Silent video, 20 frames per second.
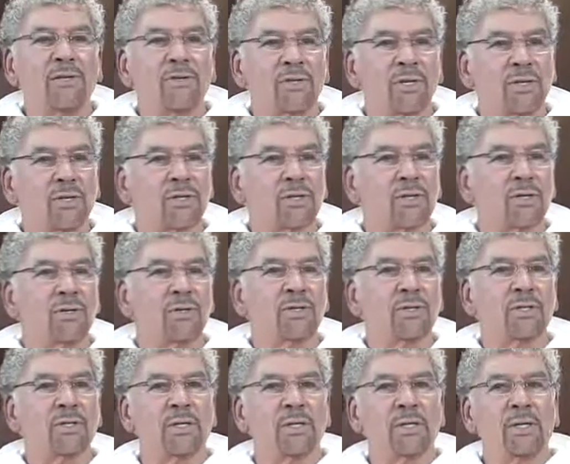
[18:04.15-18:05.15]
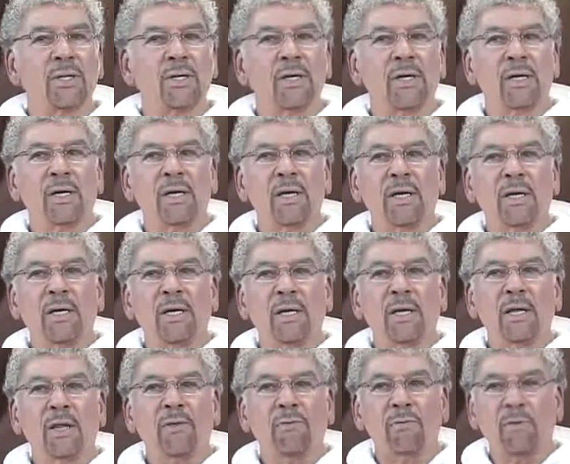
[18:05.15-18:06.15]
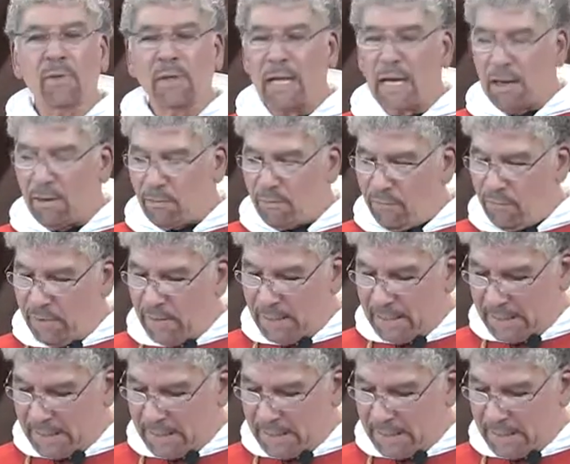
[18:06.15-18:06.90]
and sisters through love.